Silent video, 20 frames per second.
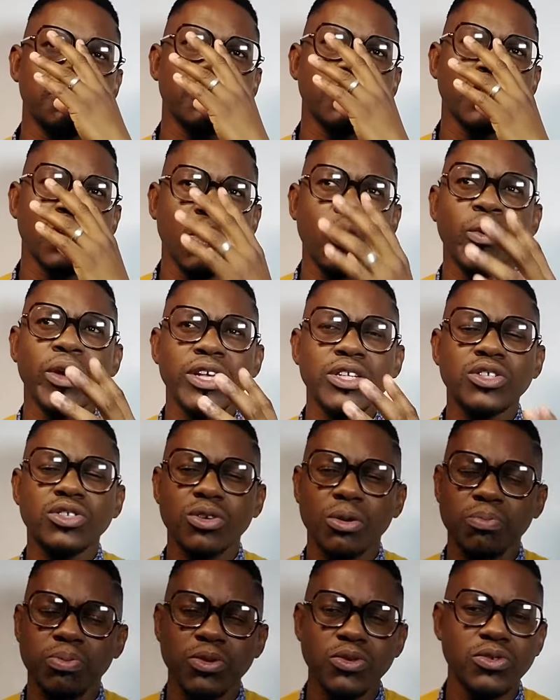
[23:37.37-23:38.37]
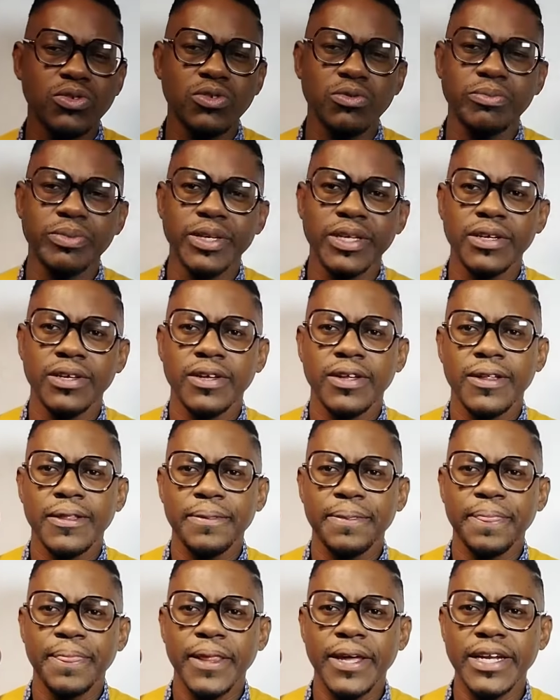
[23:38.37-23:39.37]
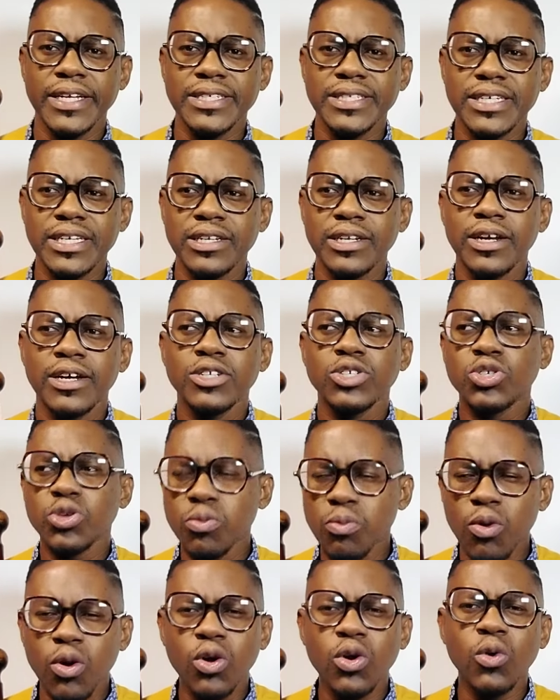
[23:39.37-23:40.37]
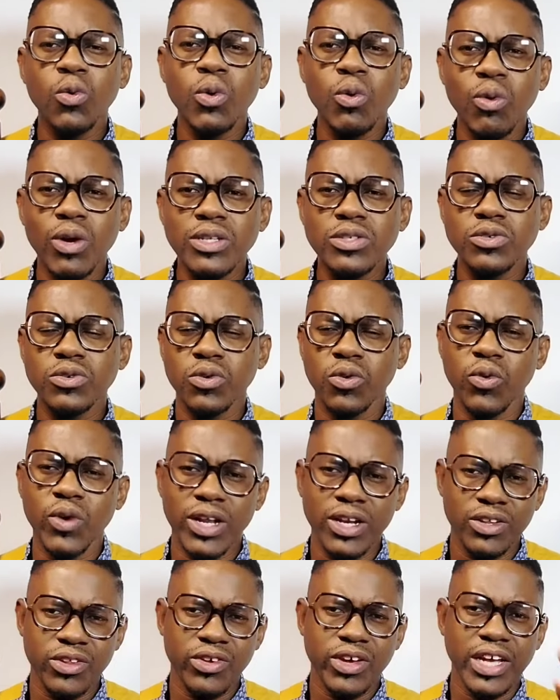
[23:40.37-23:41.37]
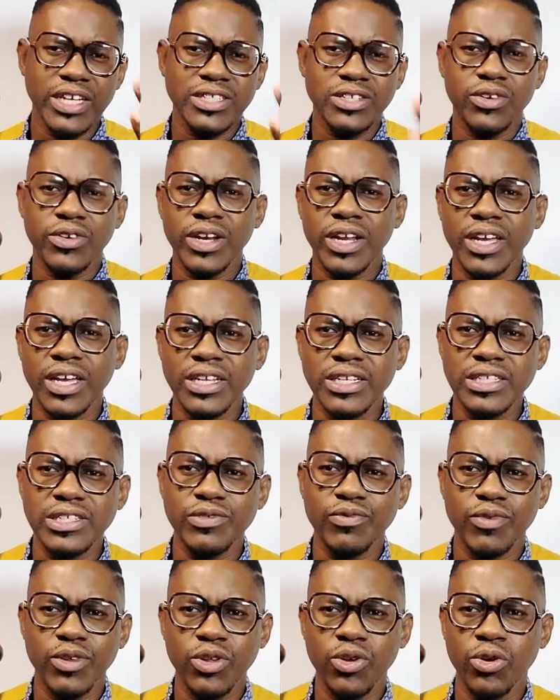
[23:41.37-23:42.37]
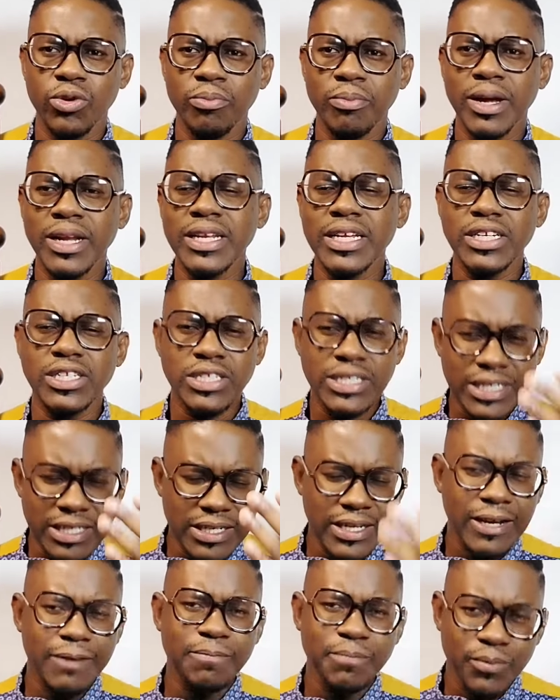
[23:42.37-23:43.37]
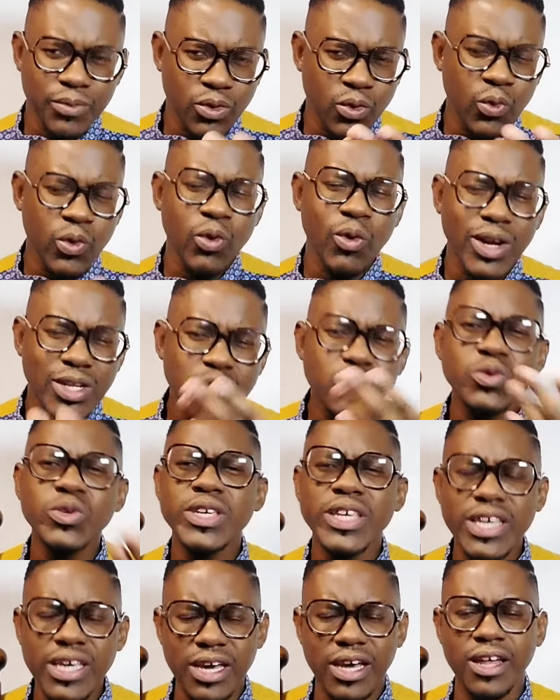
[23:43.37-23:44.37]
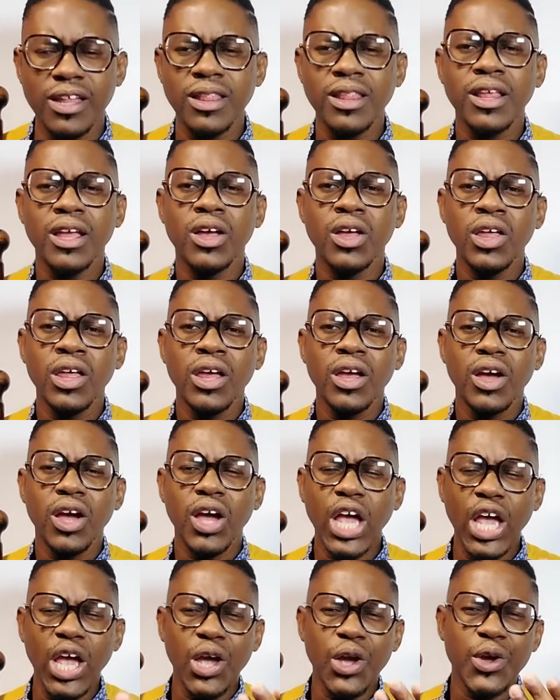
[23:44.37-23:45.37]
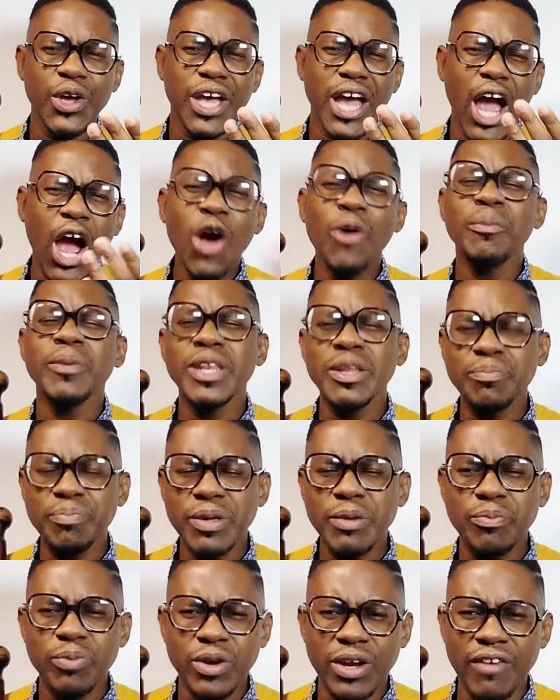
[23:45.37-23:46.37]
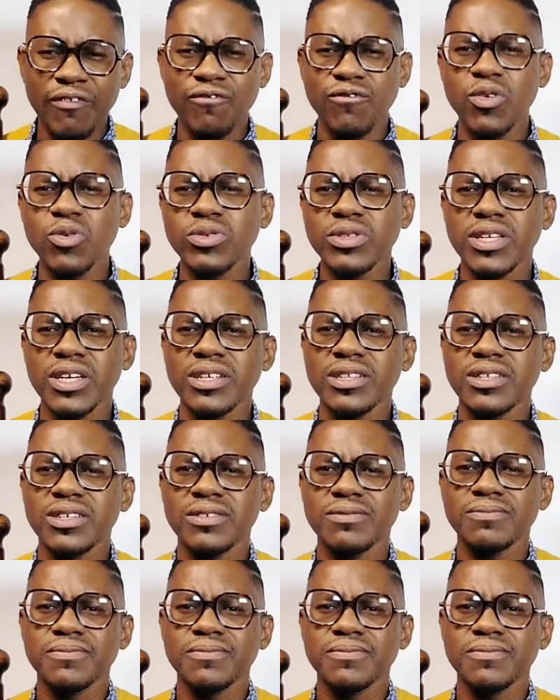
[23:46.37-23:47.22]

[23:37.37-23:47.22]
the way it's supposed to be. You understand? Tomorrow we want to. Well, you guys are gonna get this video on Monday. We want to hear how many people have voted.